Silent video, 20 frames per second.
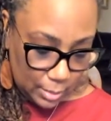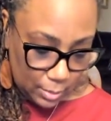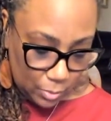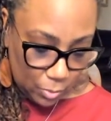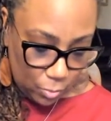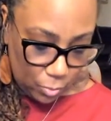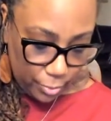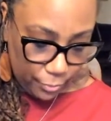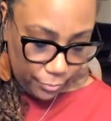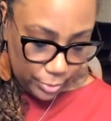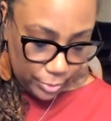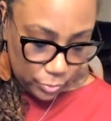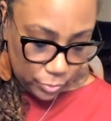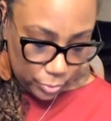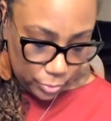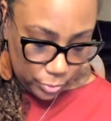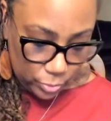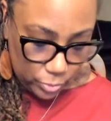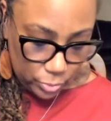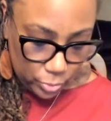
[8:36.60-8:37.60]
orifice
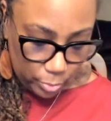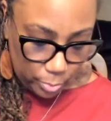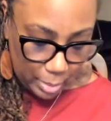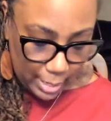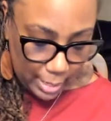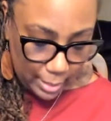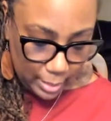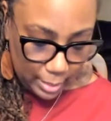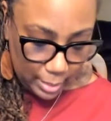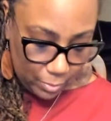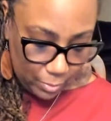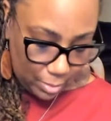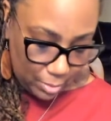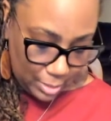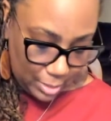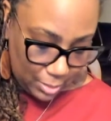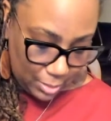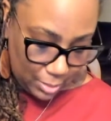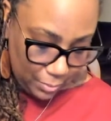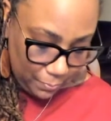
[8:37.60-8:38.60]
reducer back on
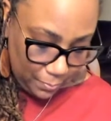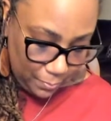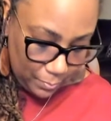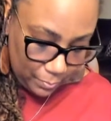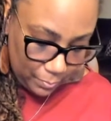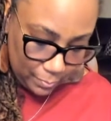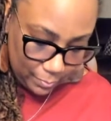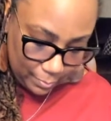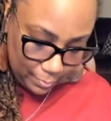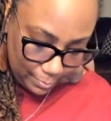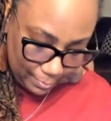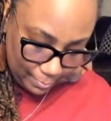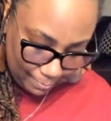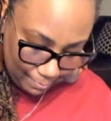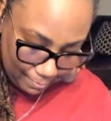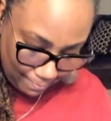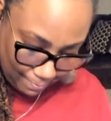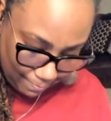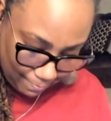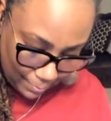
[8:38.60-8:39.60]
here.
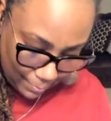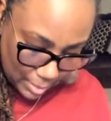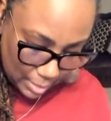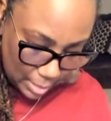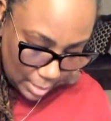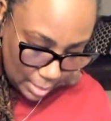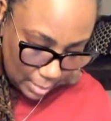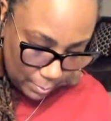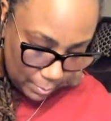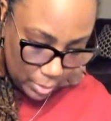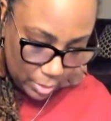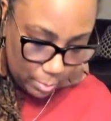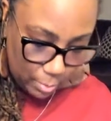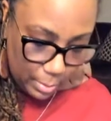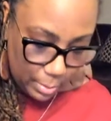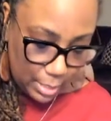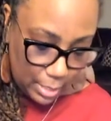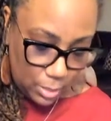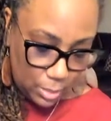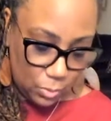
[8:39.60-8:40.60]
I'm going to
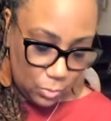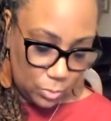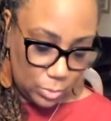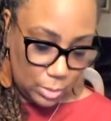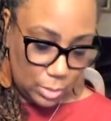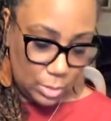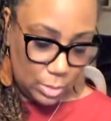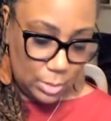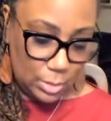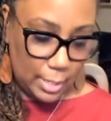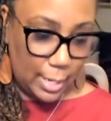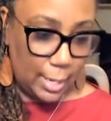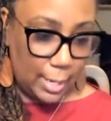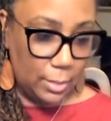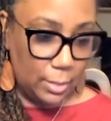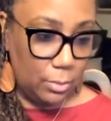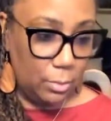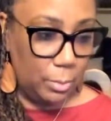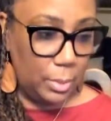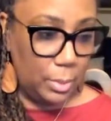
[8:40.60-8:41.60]
make use of this guy a
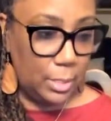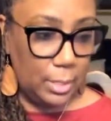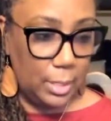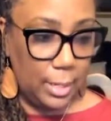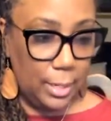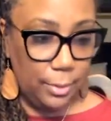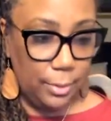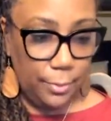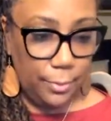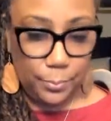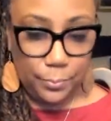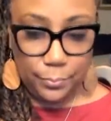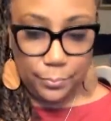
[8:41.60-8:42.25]
little bit later.